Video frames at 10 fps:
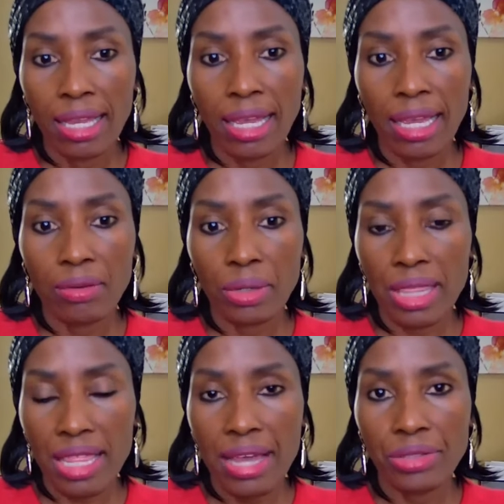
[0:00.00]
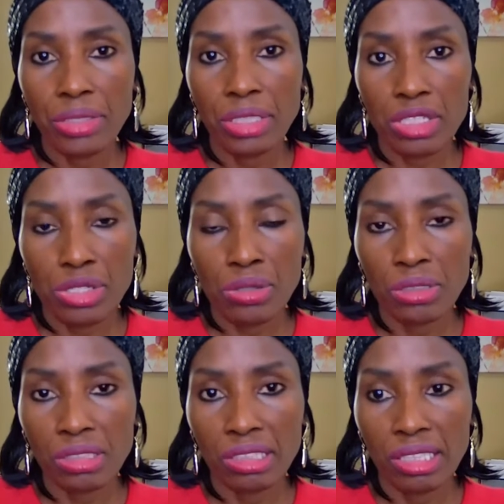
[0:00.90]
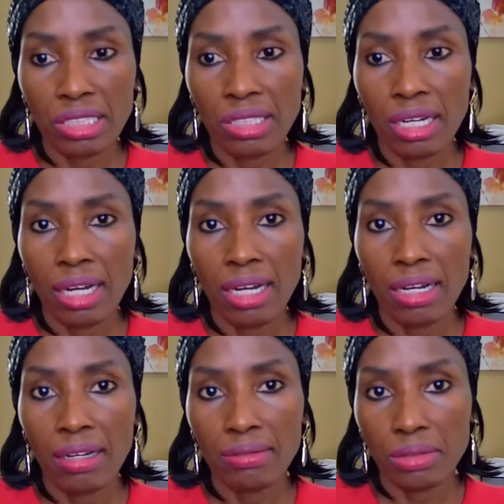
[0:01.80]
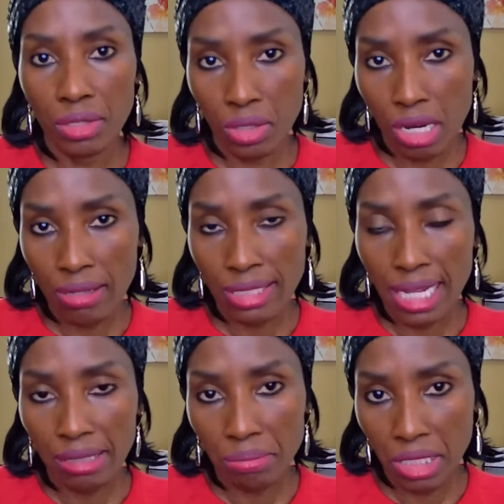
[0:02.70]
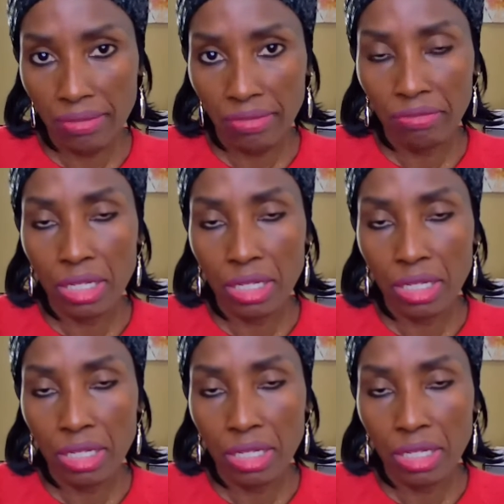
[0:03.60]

And with that, you can certainly, contact me,